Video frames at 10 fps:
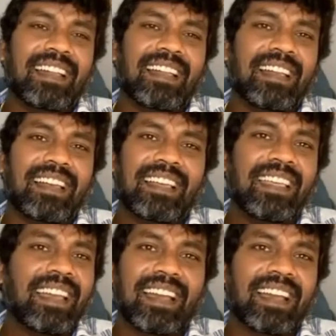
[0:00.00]
Yeah.
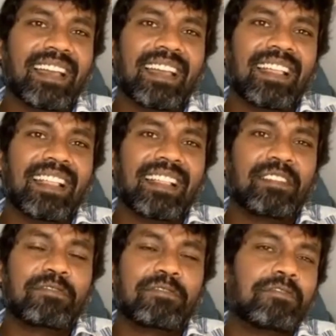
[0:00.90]
Yeah.
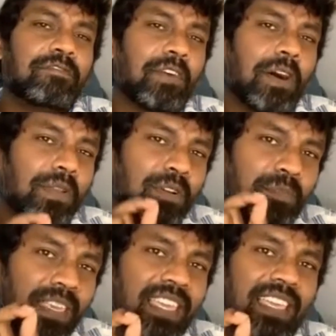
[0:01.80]
Follow
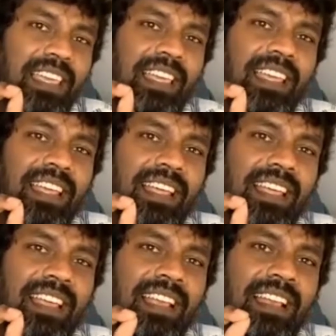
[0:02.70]
me.
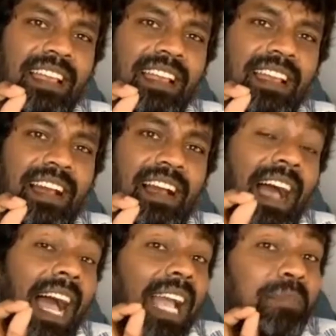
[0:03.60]

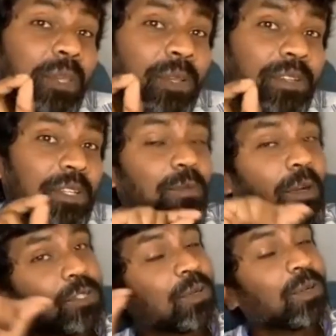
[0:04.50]
I'm curious
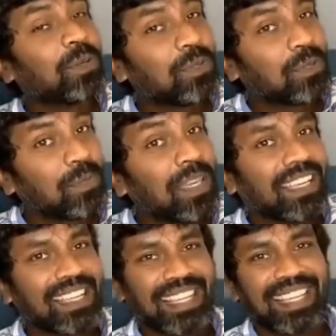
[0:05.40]
what you'll do to me.